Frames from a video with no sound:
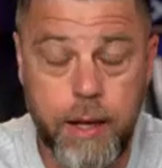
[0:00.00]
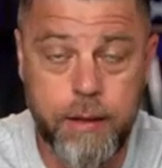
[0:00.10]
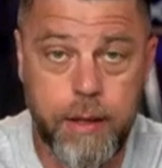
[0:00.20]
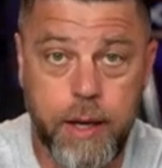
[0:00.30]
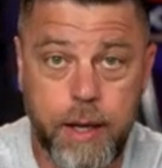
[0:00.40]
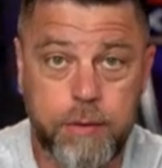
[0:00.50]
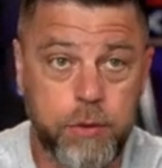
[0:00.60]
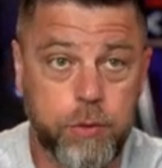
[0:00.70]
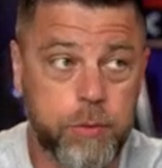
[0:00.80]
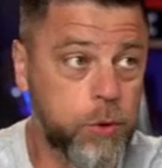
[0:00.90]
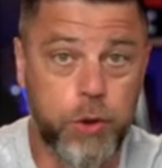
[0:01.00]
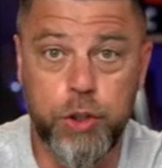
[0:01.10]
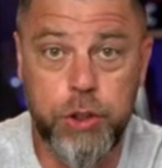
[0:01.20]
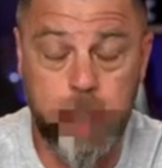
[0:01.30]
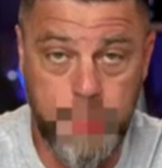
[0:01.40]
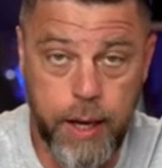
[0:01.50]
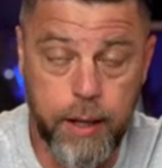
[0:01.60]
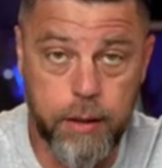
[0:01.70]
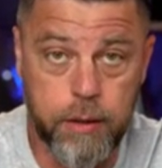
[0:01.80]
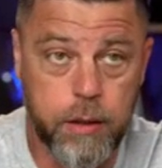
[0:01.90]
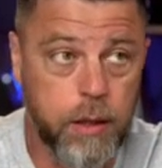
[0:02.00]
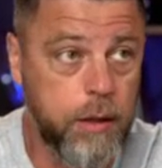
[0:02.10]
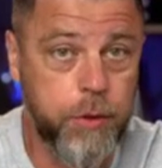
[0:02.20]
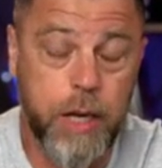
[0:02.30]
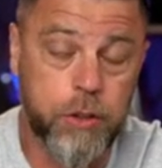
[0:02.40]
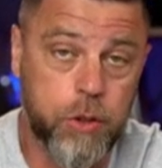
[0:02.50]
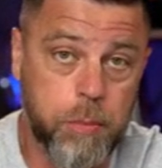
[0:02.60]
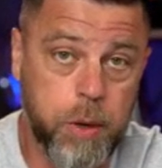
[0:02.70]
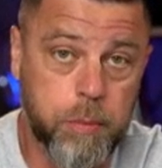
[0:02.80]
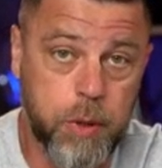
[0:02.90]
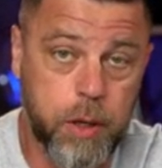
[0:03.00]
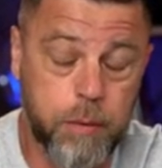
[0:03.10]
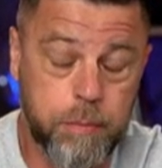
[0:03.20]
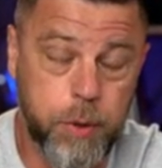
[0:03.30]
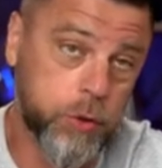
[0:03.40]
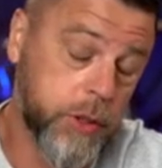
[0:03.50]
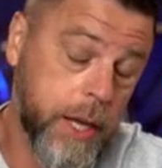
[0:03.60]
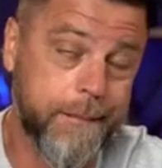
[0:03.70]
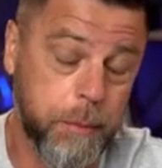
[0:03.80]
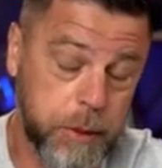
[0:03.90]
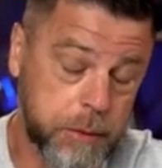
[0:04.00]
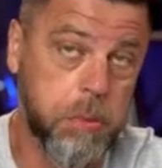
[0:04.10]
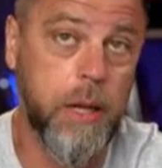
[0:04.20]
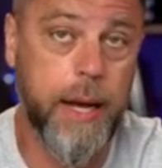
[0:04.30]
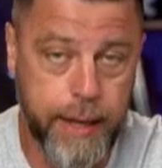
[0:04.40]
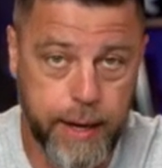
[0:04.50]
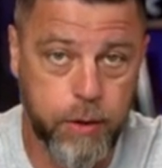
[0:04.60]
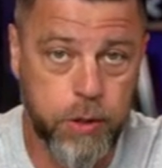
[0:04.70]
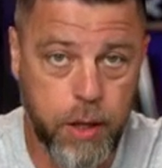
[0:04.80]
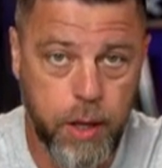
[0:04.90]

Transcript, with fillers: I, have a look. I have to do this shit again. If you guys remember, post the infamous blackout.